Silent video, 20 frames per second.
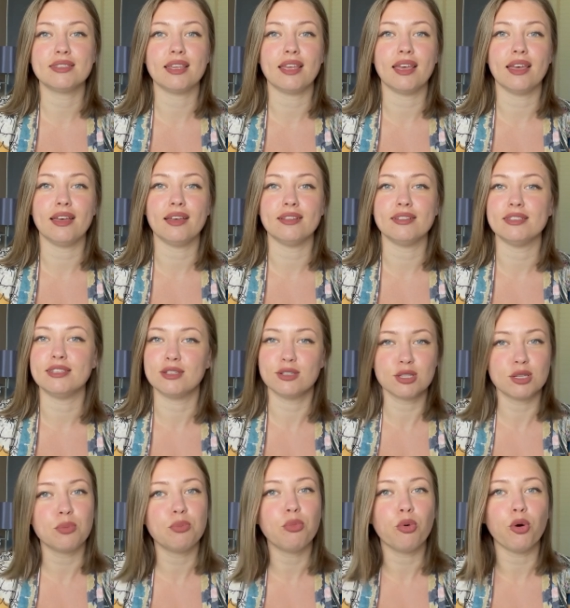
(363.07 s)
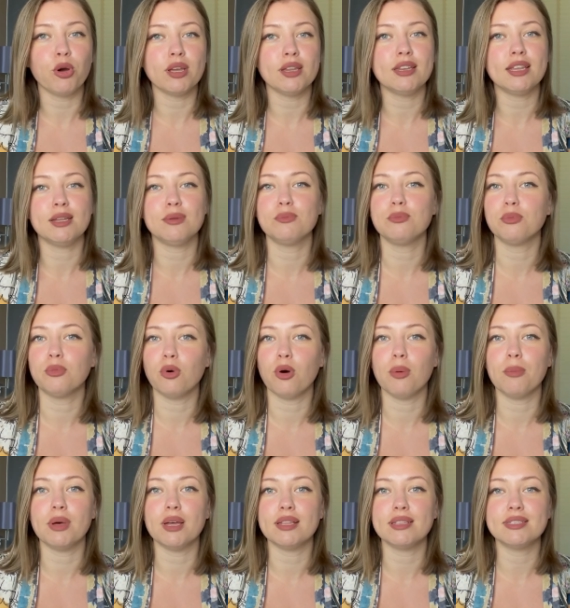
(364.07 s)
and disappointing
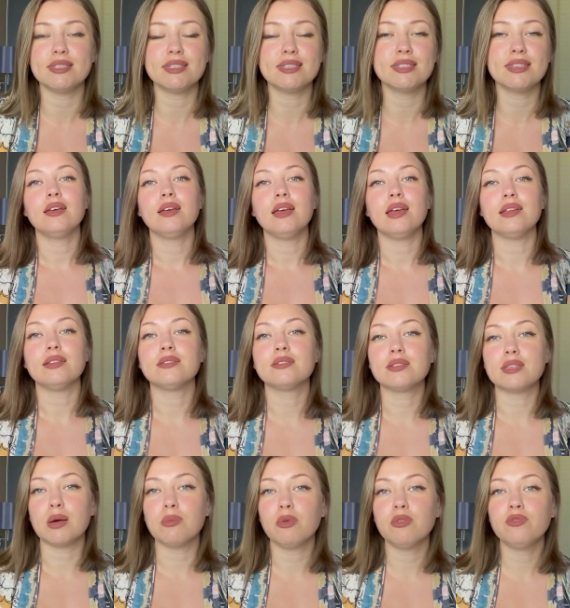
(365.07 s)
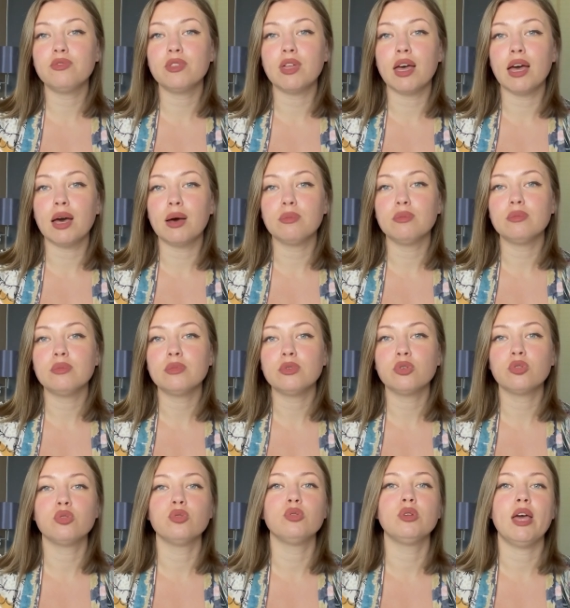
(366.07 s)
moments. And some of them
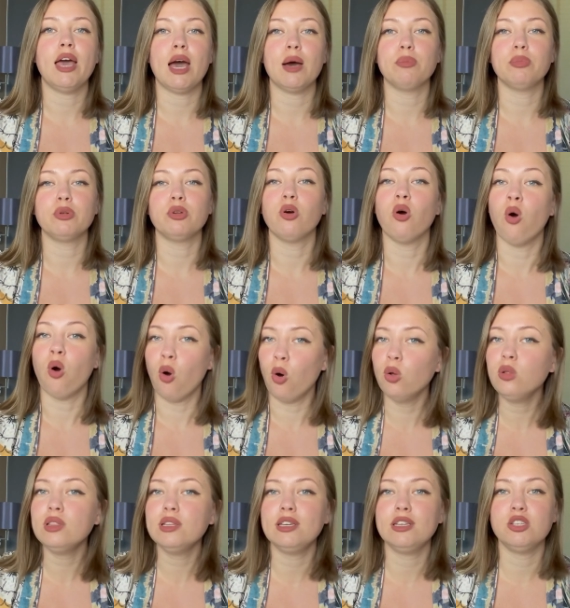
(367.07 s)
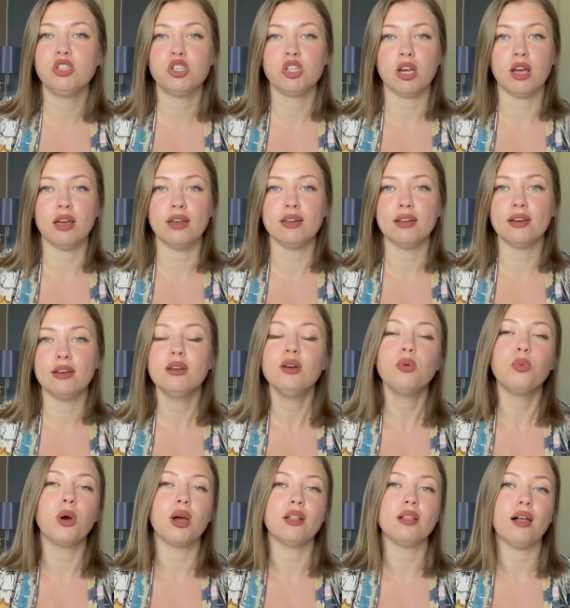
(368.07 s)
could happen only in China,
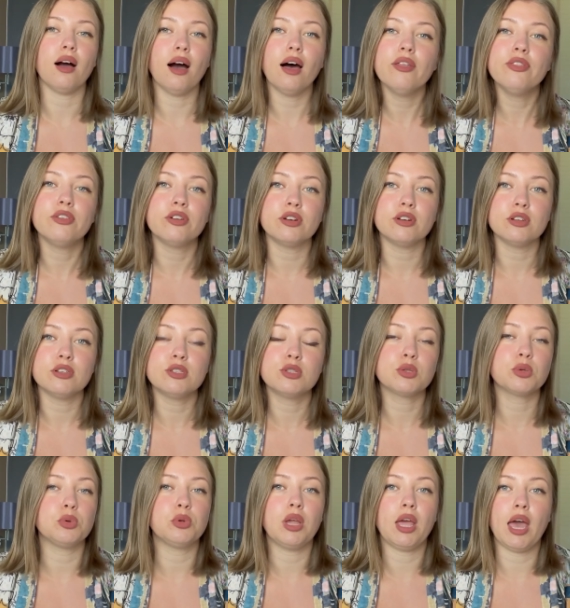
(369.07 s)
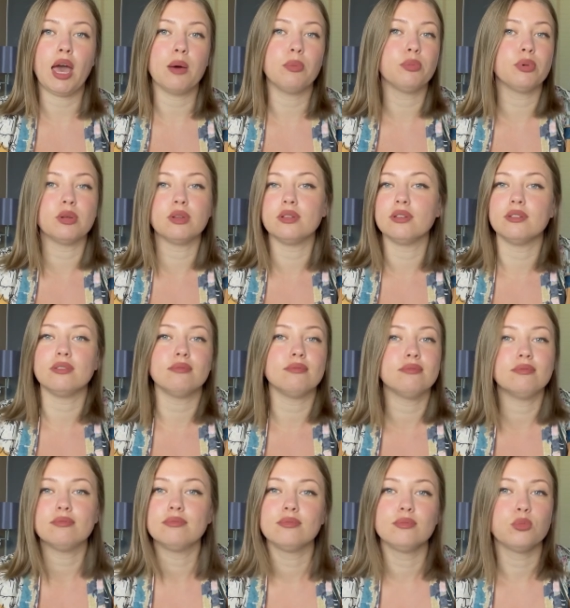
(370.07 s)
while others could happen
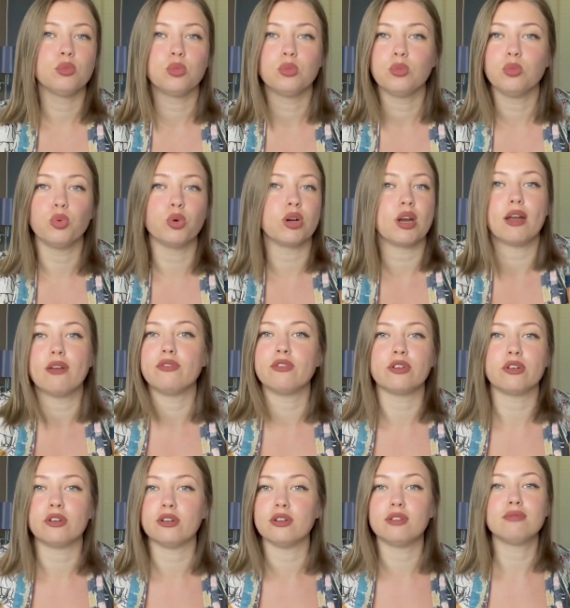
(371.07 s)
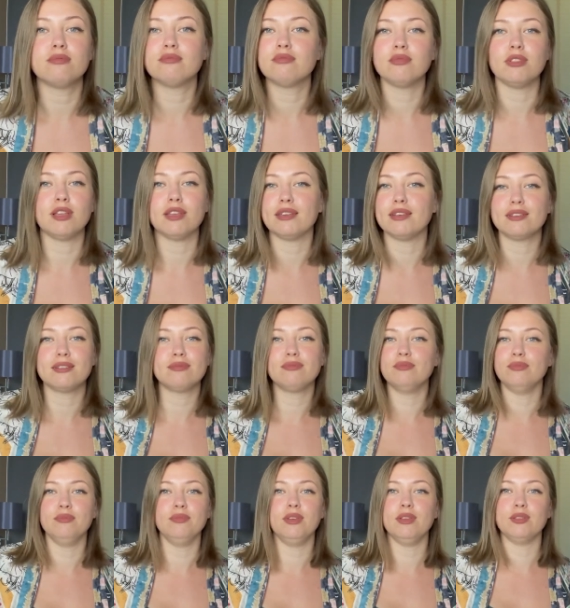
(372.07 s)
wherever, like
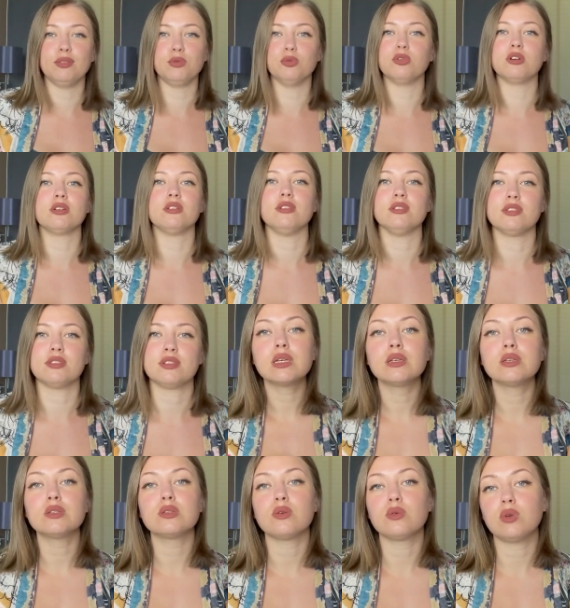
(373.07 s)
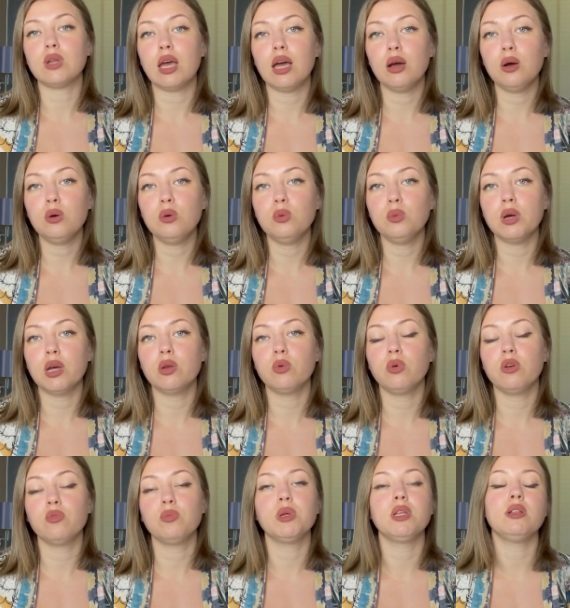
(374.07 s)
in the world. So now, when
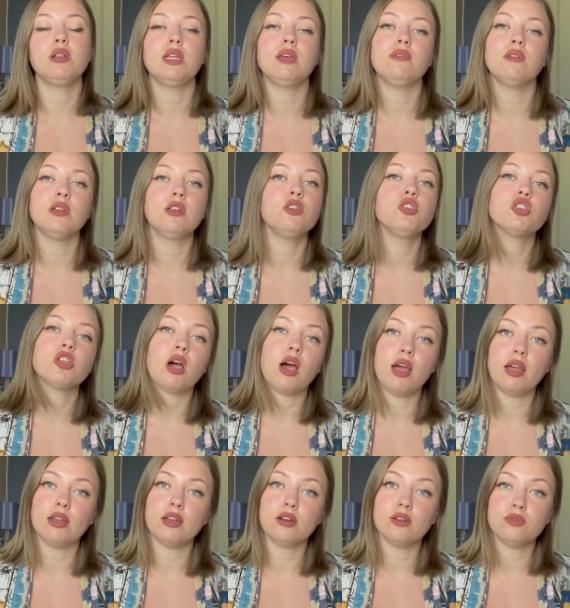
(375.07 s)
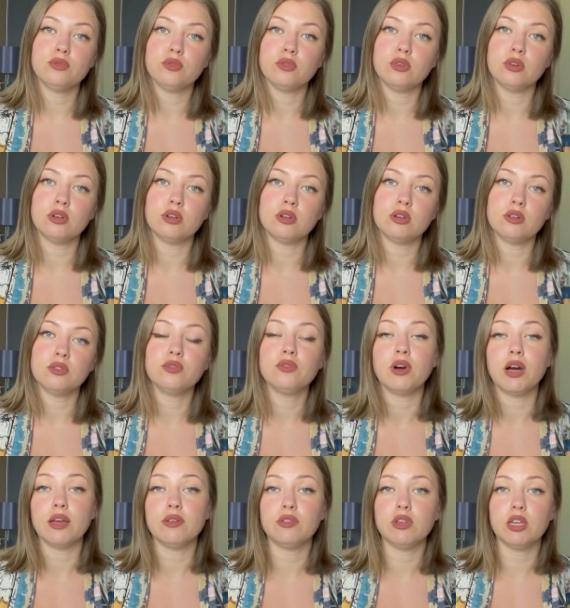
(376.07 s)
we've been living in China for
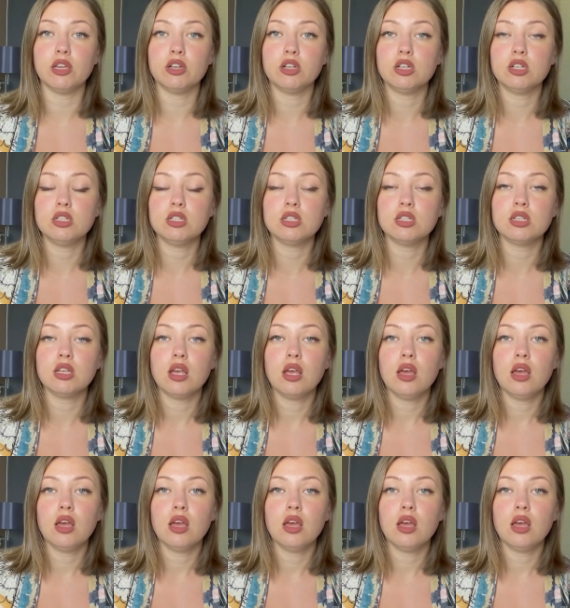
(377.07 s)
5 years,